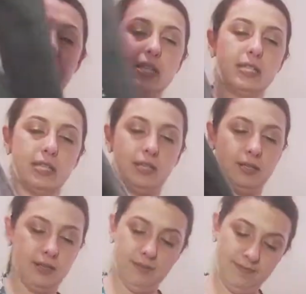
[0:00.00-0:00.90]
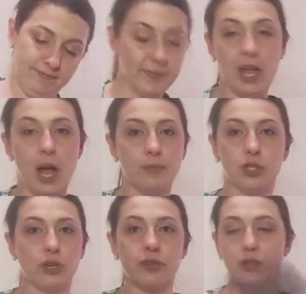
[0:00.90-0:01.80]
but I'm
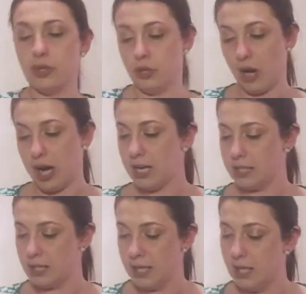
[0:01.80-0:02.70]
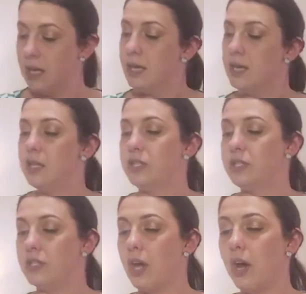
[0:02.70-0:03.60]
sure they'll look great.
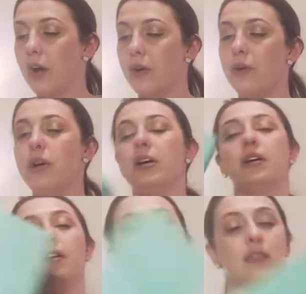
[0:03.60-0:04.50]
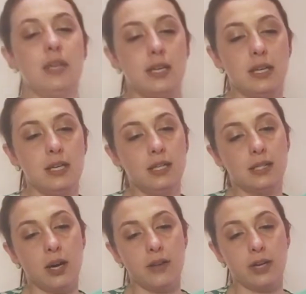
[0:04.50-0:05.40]
So
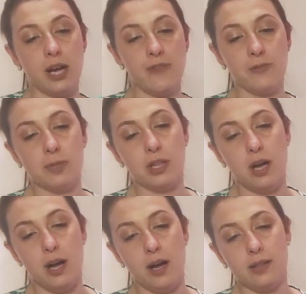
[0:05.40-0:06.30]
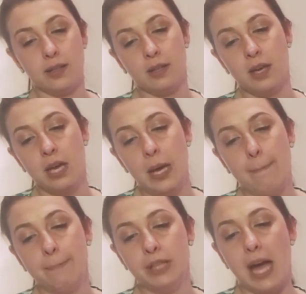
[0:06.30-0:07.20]
these are the Kut from the Kloth
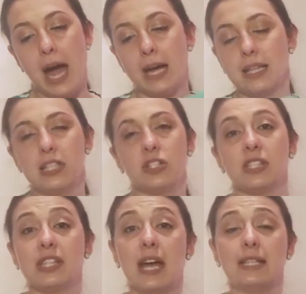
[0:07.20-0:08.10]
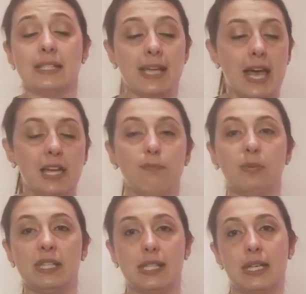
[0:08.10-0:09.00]
black. These are size 10
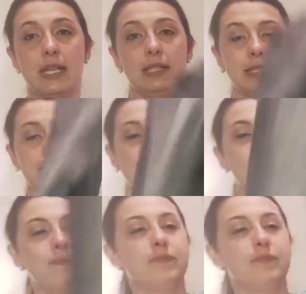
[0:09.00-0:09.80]
petites.